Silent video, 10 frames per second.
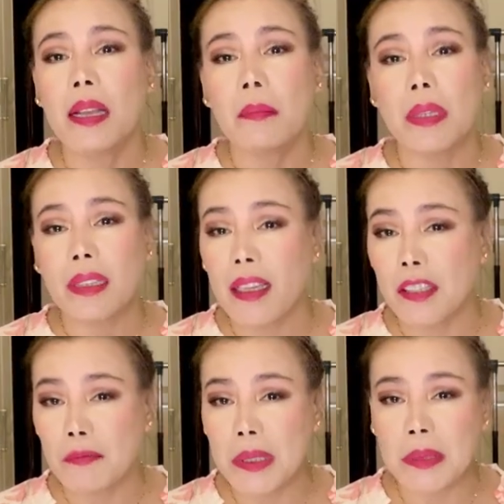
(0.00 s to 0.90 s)
but I
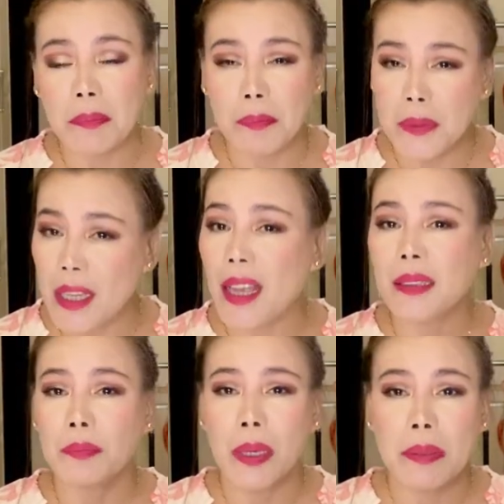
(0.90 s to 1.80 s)
have been
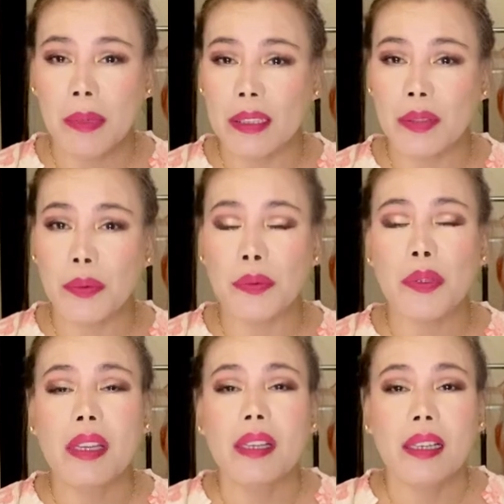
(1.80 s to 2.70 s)
tagged by my two
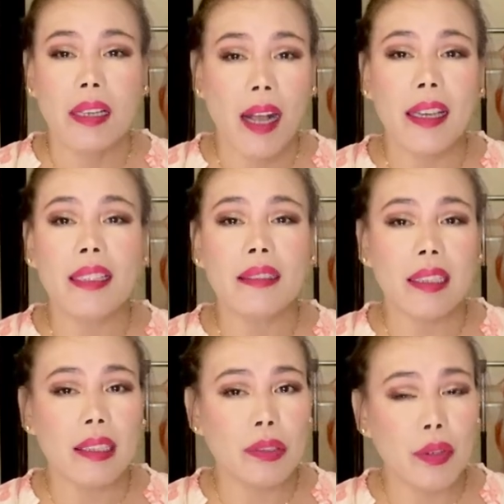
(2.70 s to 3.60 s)
kind
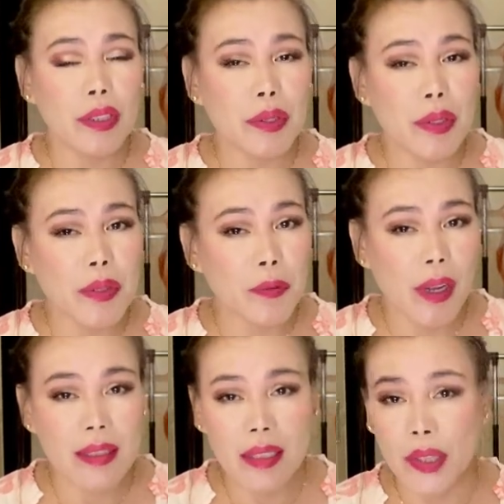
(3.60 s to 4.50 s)
and gorgeous
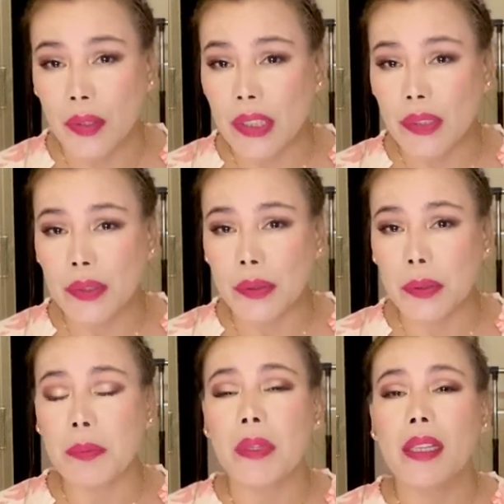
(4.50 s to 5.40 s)
friends here on
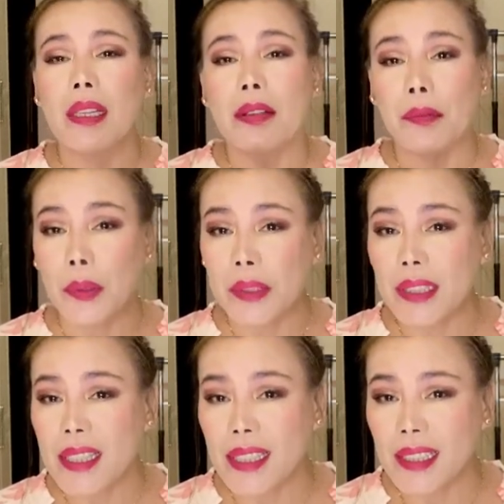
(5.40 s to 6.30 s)
YouTube, Flo in the
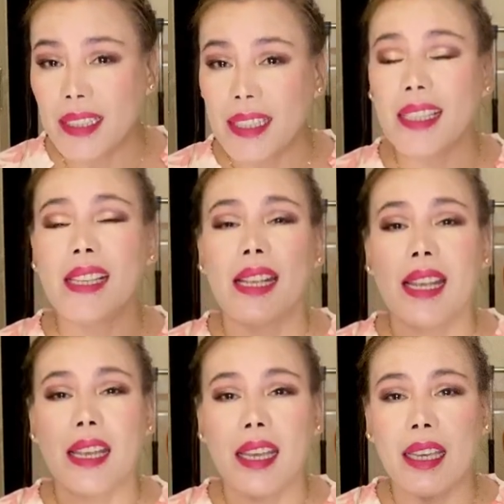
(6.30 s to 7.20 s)
City
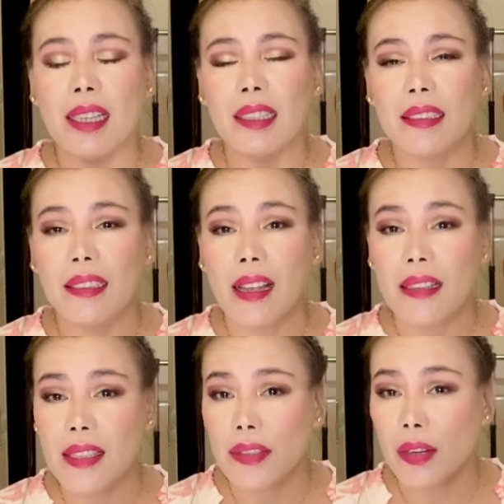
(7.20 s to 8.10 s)
and
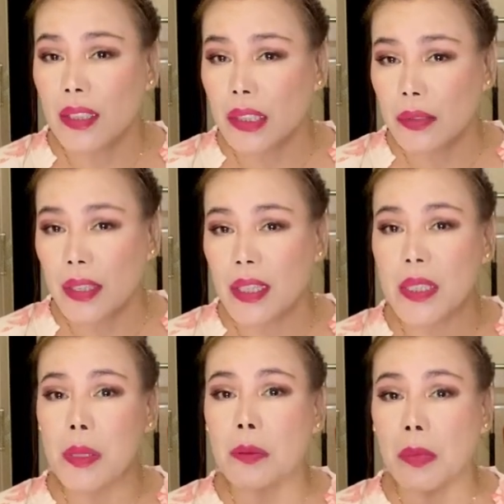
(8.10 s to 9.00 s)
Lux Granny
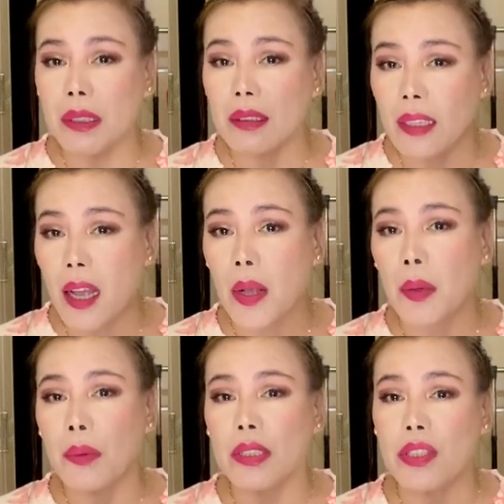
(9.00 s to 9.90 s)
Grace, but
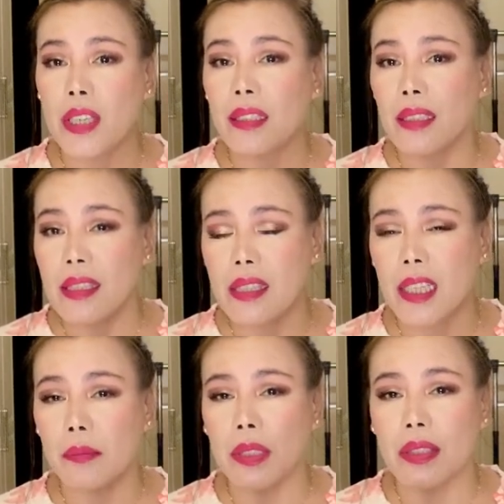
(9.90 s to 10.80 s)
now her channel's
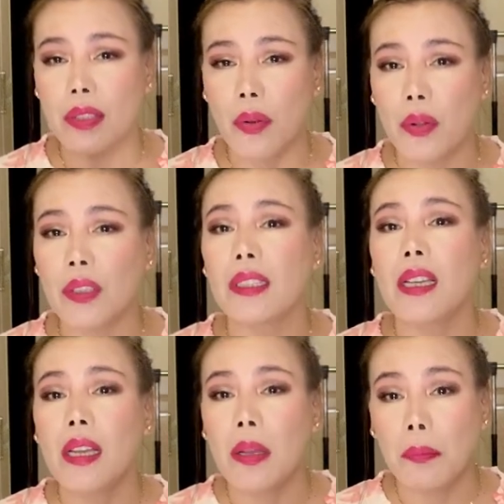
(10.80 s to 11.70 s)
name is called
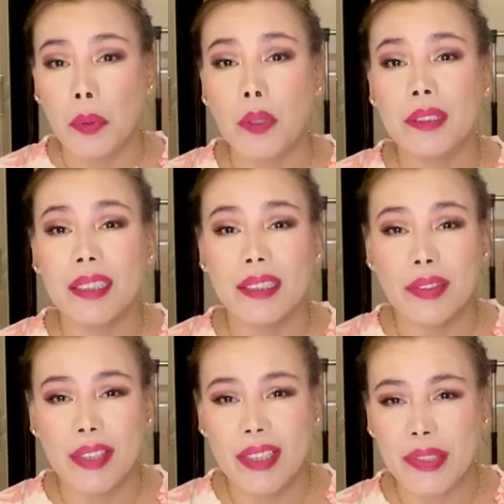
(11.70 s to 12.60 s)
Bold and
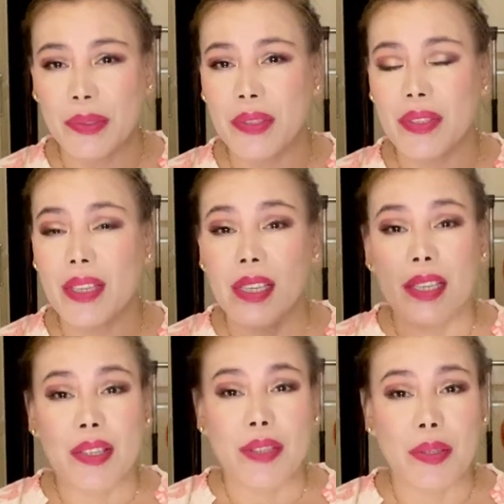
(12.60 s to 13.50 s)
Gracious.
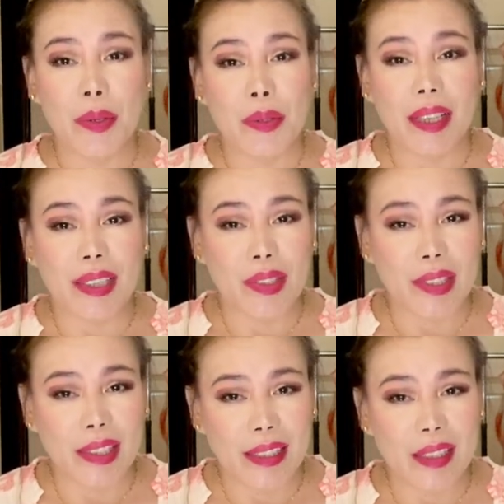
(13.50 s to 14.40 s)
So thank you
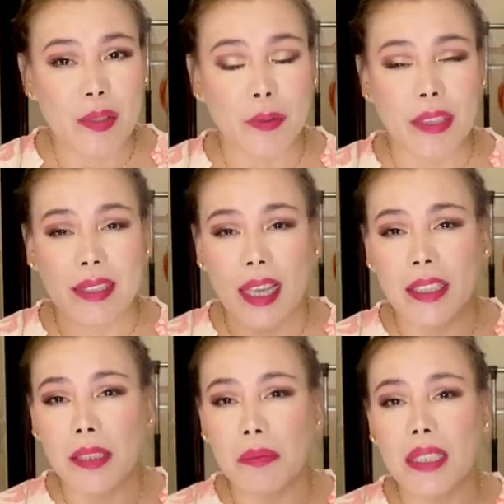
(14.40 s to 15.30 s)
ladies for
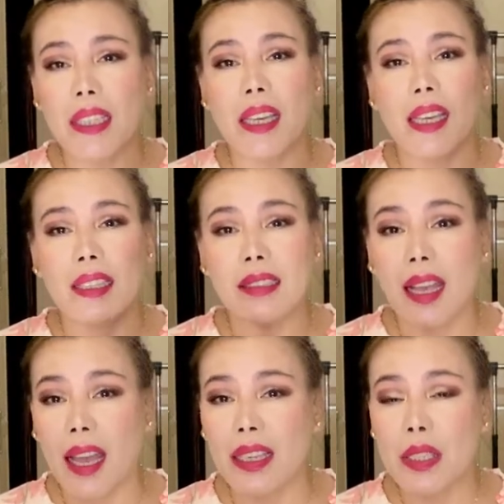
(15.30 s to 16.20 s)
tagging me, and
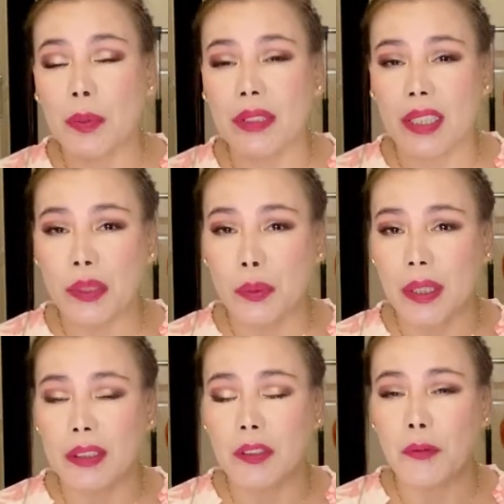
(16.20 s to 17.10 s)
guys, what are you
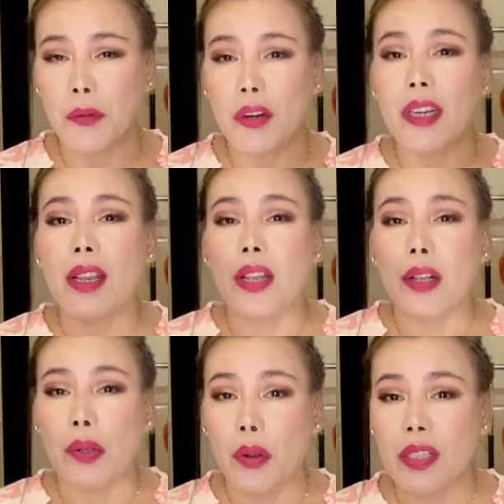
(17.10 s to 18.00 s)
waiting for?
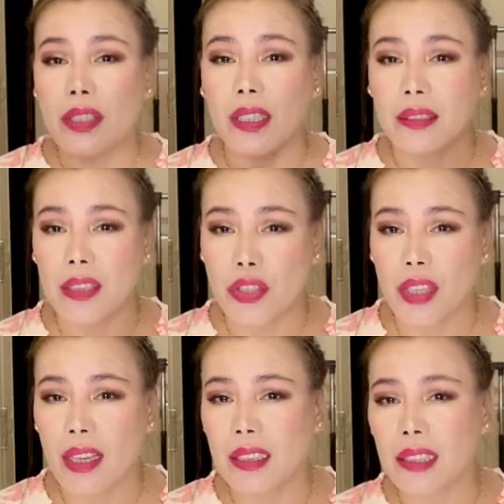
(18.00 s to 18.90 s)
Go check their
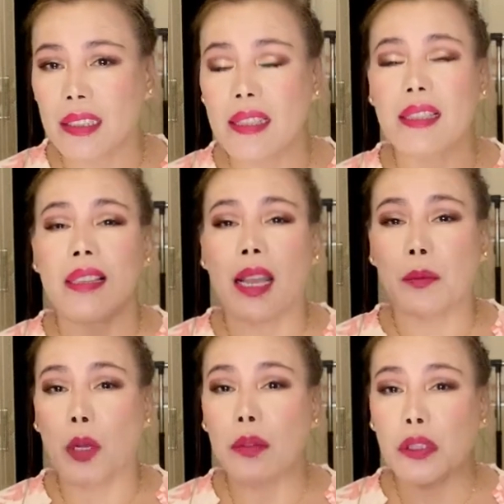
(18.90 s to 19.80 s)
channels. I'm
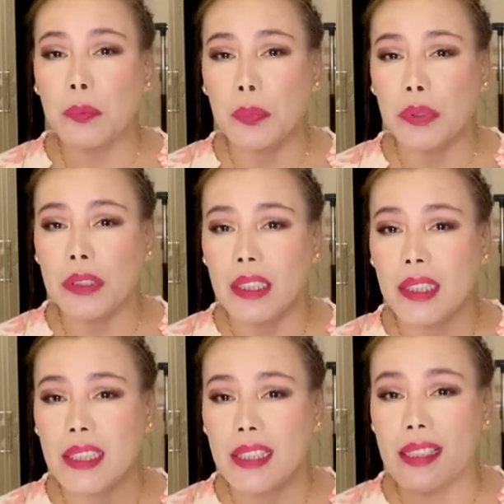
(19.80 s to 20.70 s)
going to put their
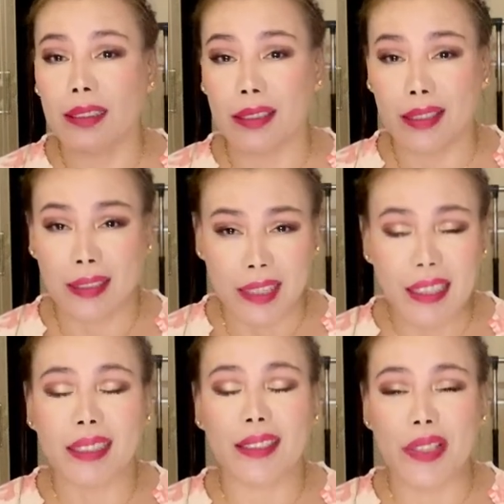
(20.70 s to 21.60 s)
links
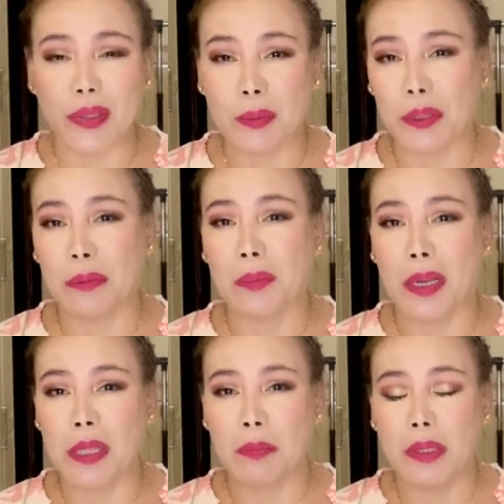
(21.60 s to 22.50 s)
in the description
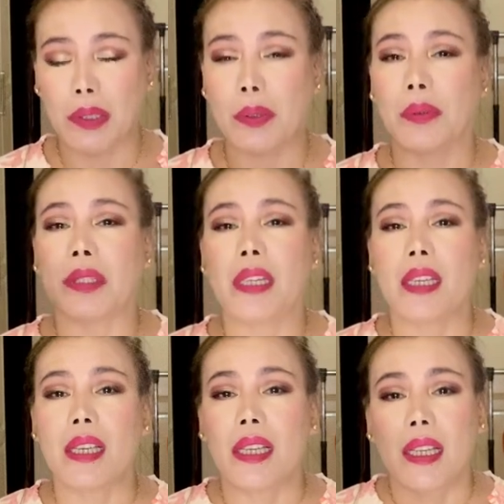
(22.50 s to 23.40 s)
box below.
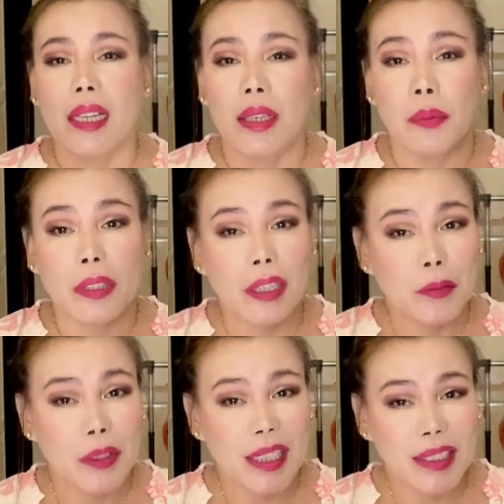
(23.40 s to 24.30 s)
Without
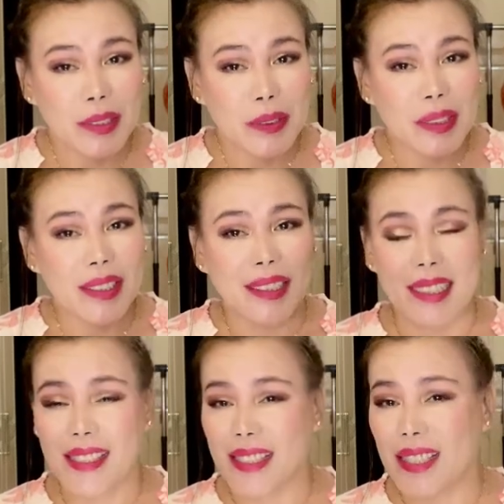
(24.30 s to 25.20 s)
further ado,
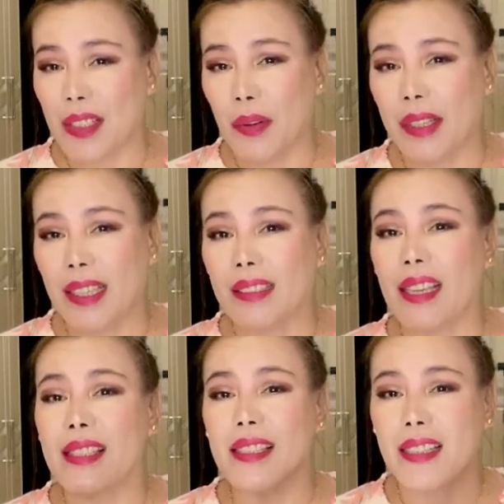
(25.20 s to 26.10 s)
let's just go ahead
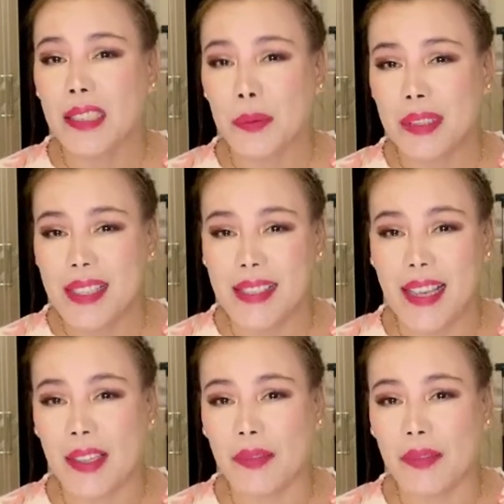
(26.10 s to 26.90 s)
and start with this tag